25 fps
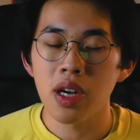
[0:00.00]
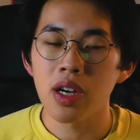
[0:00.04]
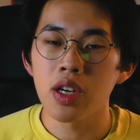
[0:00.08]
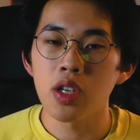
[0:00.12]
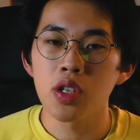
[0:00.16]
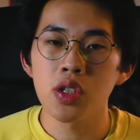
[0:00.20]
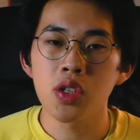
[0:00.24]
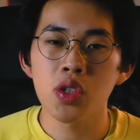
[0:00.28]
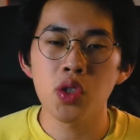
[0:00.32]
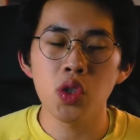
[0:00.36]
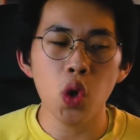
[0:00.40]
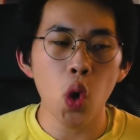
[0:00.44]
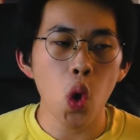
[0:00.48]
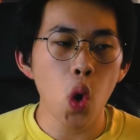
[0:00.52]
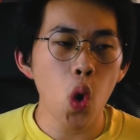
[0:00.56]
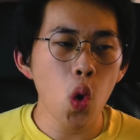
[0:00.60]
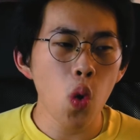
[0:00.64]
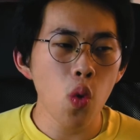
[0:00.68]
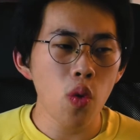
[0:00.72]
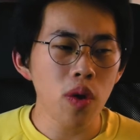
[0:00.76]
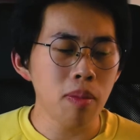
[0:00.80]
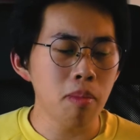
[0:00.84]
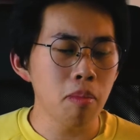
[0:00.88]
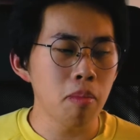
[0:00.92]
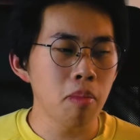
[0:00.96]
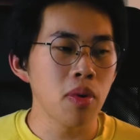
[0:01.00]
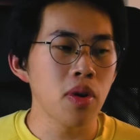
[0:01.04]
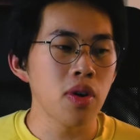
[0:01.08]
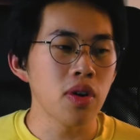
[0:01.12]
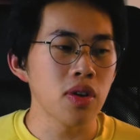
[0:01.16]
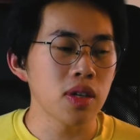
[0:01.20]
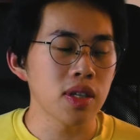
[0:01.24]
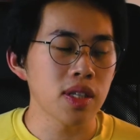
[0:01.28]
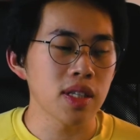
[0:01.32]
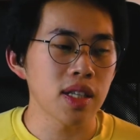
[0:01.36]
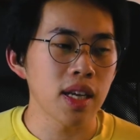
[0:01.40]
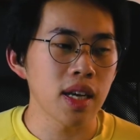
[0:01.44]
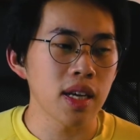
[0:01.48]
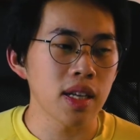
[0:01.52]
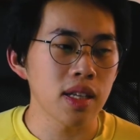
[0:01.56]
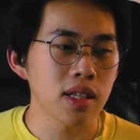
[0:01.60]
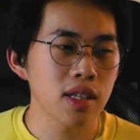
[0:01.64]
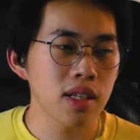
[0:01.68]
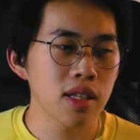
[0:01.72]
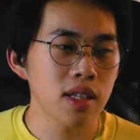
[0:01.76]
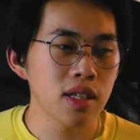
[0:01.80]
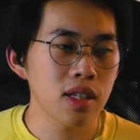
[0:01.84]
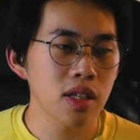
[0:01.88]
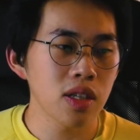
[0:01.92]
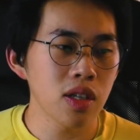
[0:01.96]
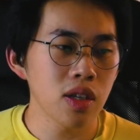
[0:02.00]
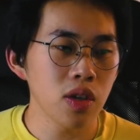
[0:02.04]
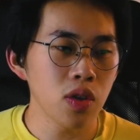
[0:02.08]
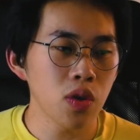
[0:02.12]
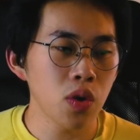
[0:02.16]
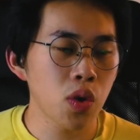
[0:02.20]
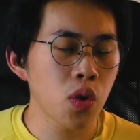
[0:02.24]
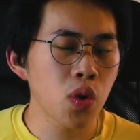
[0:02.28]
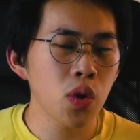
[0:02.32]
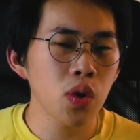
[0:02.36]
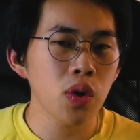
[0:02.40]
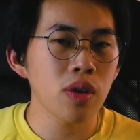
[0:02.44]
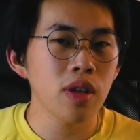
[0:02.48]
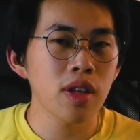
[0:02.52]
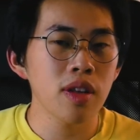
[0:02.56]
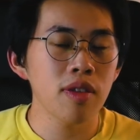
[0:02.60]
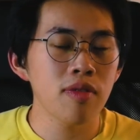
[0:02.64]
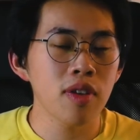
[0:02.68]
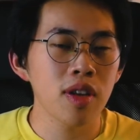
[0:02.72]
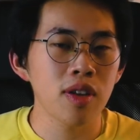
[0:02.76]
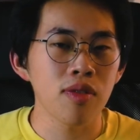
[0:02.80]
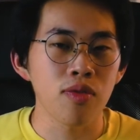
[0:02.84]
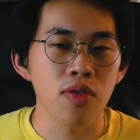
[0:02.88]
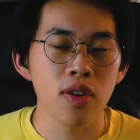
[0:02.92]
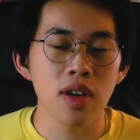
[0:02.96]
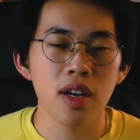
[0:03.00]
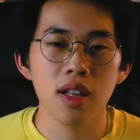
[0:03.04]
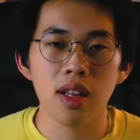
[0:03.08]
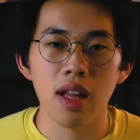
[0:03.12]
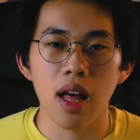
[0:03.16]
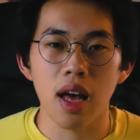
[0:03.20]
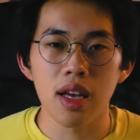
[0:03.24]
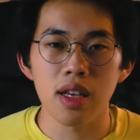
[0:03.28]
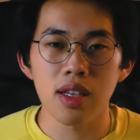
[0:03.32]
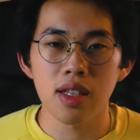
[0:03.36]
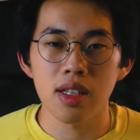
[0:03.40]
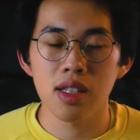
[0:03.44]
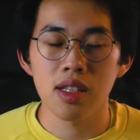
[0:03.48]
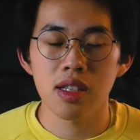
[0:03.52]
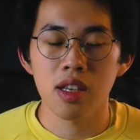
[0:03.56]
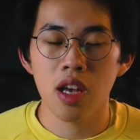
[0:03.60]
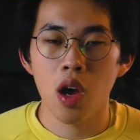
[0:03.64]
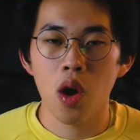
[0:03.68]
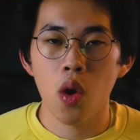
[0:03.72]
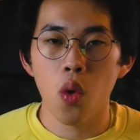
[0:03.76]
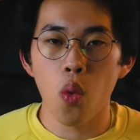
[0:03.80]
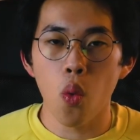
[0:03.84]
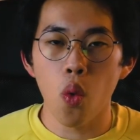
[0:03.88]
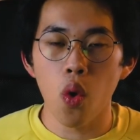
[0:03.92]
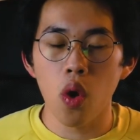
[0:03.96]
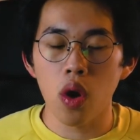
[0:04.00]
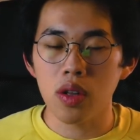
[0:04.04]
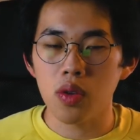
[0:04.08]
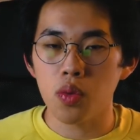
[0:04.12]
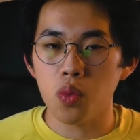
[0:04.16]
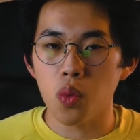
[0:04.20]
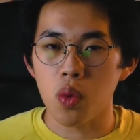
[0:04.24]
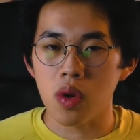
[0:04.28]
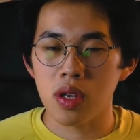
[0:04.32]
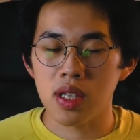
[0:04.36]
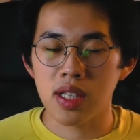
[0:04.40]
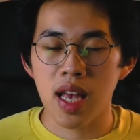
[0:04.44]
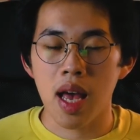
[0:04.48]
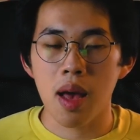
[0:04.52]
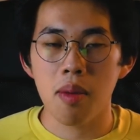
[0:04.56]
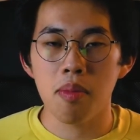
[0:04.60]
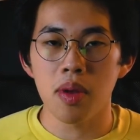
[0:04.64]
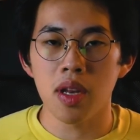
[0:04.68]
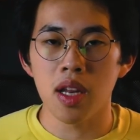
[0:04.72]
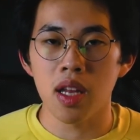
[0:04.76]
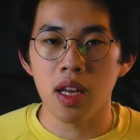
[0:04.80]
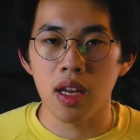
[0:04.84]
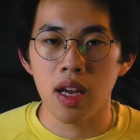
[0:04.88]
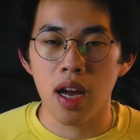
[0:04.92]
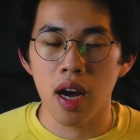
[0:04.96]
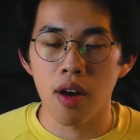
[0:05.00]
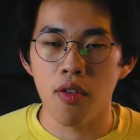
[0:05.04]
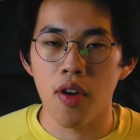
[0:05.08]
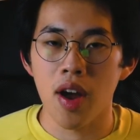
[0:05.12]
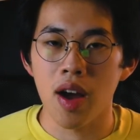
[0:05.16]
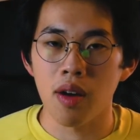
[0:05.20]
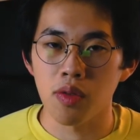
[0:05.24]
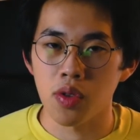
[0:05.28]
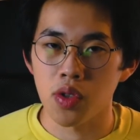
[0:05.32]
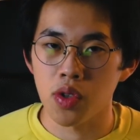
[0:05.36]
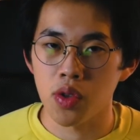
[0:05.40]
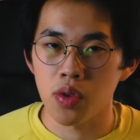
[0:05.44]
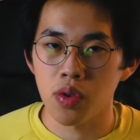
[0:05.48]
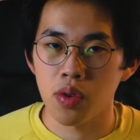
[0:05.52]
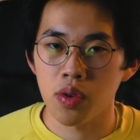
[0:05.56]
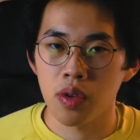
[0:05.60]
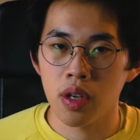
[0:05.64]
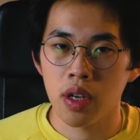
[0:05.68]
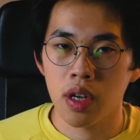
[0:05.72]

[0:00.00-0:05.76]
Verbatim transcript: So immersed that you couldn't even realize what was happening around you.